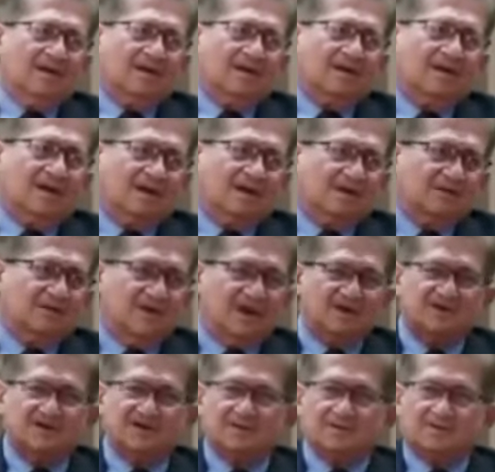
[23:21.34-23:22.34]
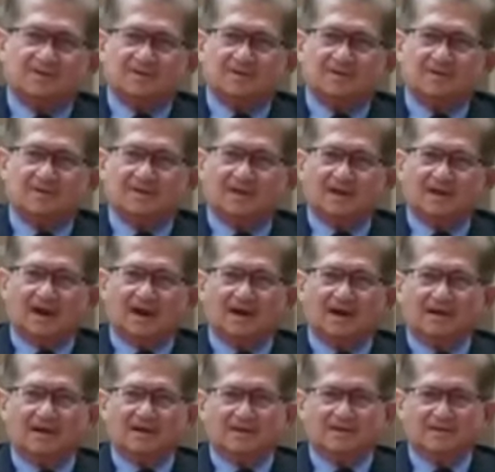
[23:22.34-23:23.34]
God bless you.
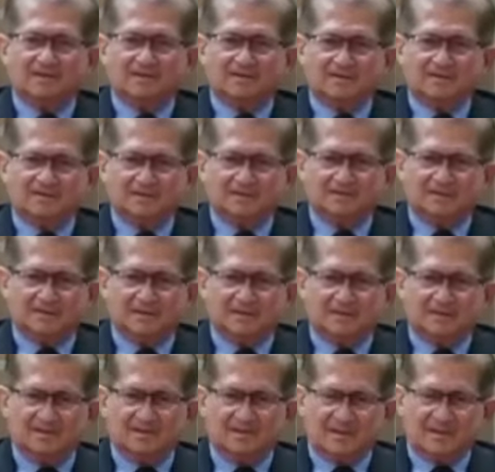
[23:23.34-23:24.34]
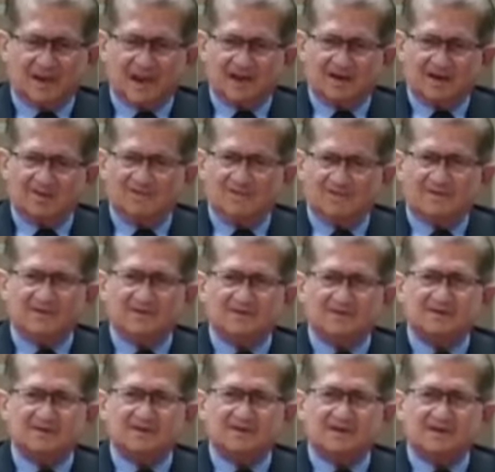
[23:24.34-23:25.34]
And thank you for
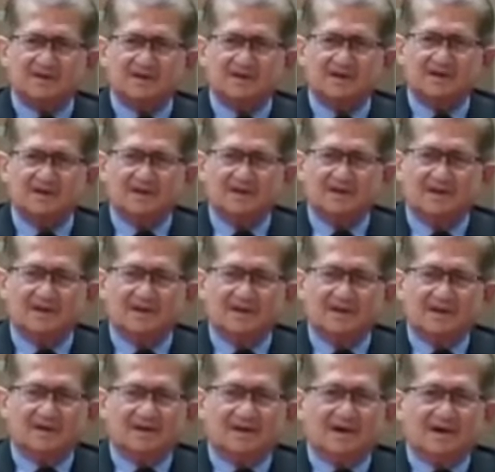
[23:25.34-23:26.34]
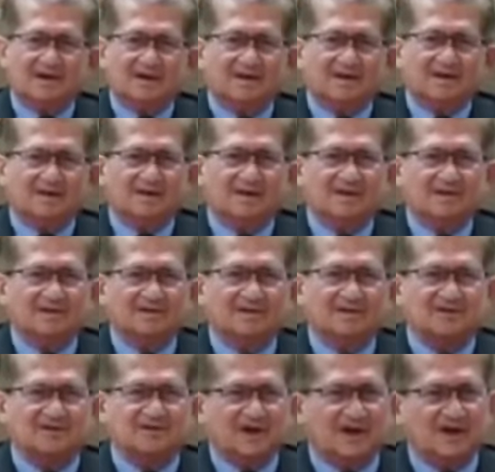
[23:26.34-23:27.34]
listening and
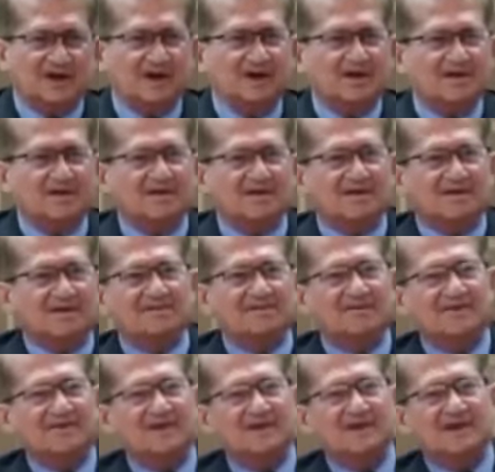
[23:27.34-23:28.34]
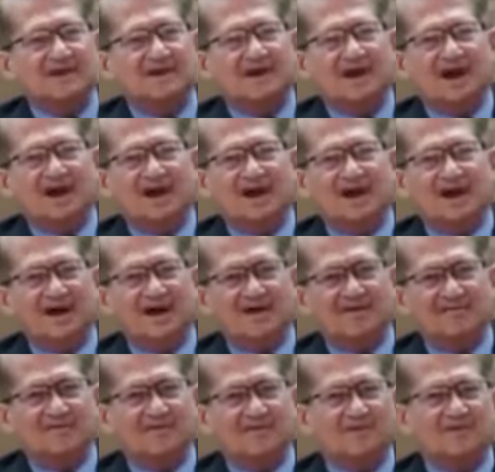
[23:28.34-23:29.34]
sharing the feeling I have
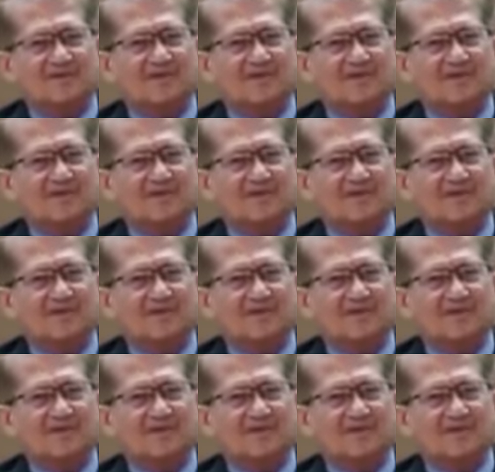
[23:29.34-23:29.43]
with